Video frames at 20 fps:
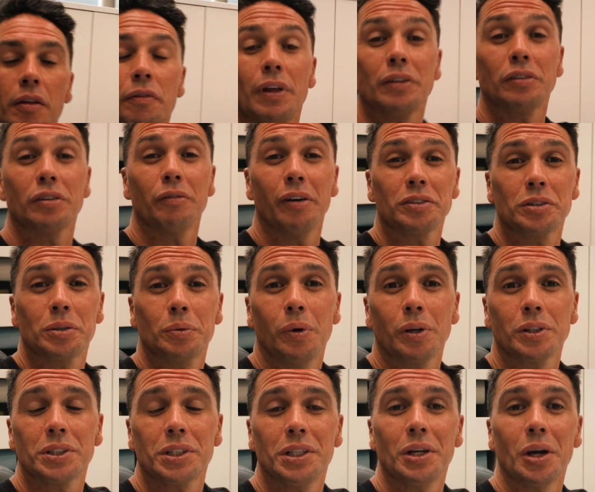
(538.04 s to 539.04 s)
Thanks so much for
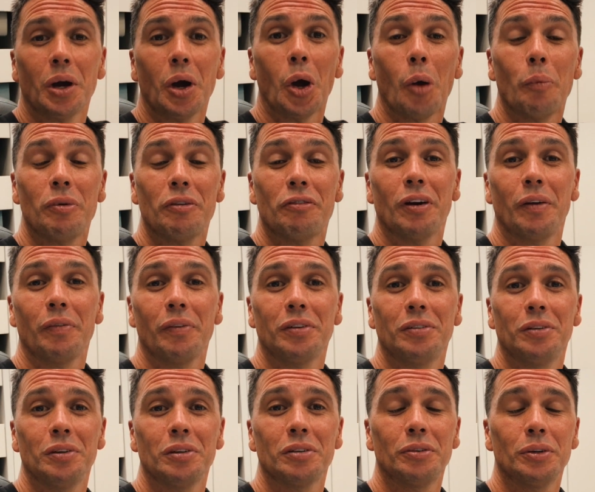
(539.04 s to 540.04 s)
watching. I hope you found
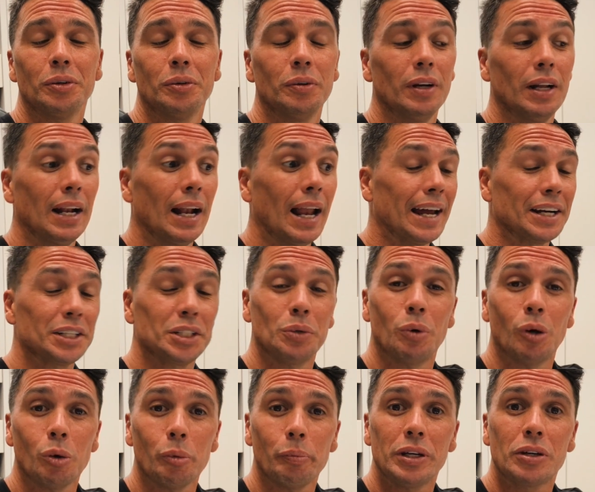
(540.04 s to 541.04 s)
this useful. Actually,
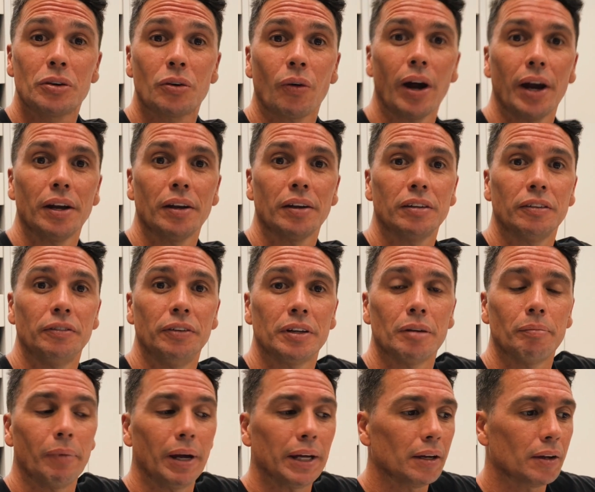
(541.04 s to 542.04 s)
what would be great is if you
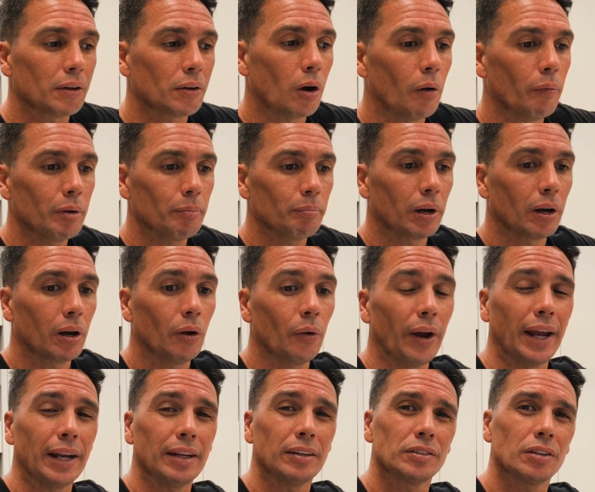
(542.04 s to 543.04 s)
can make a comment below
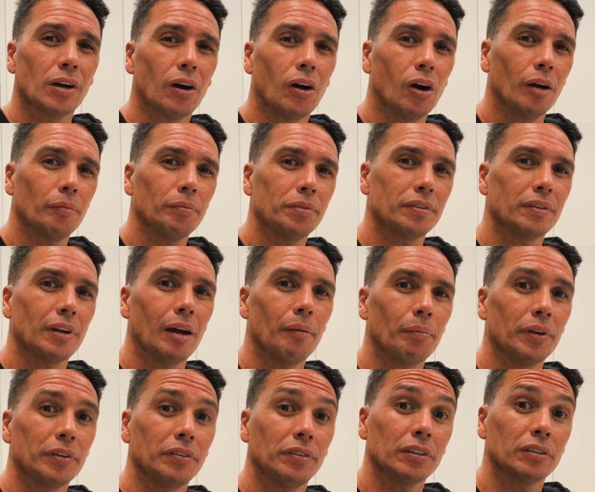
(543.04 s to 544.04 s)
and timestamp
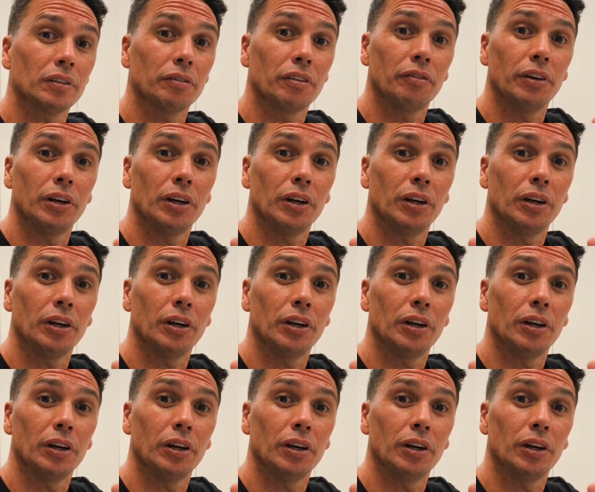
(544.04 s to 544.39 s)
the section of the